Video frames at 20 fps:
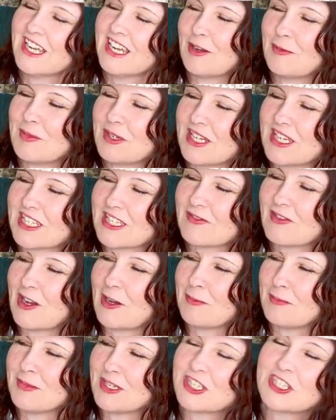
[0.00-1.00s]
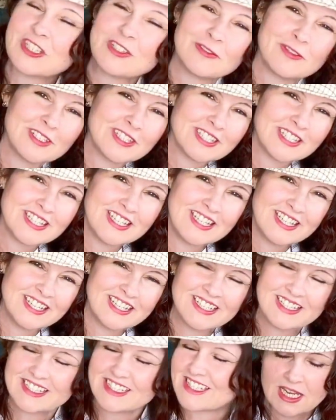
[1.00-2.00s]
because of how mischievous he
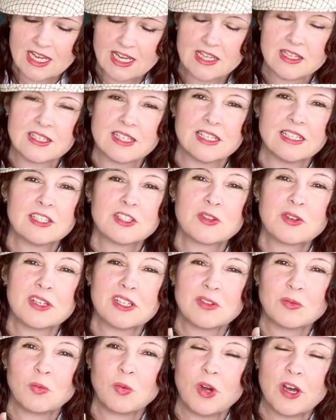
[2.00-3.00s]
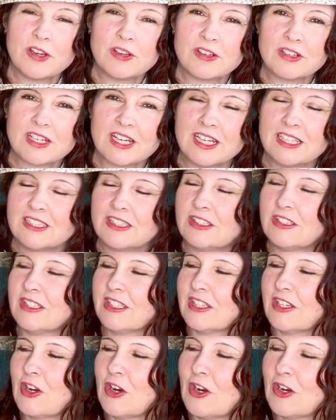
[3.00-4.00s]
is. It's illustrated in watercolor
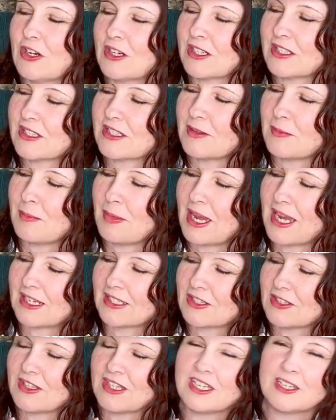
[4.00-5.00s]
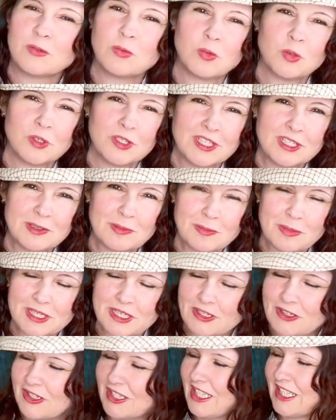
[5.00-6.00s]
and harks back to the Edwardian
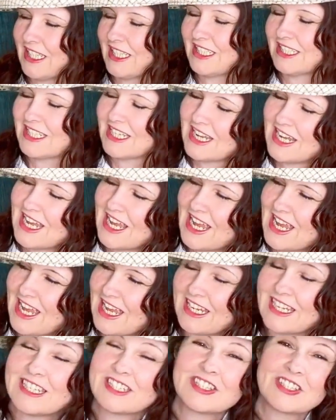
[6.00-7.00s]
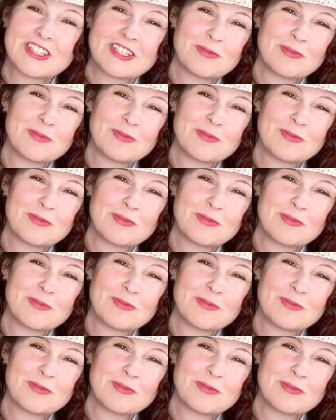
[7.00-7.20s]
period, and it's just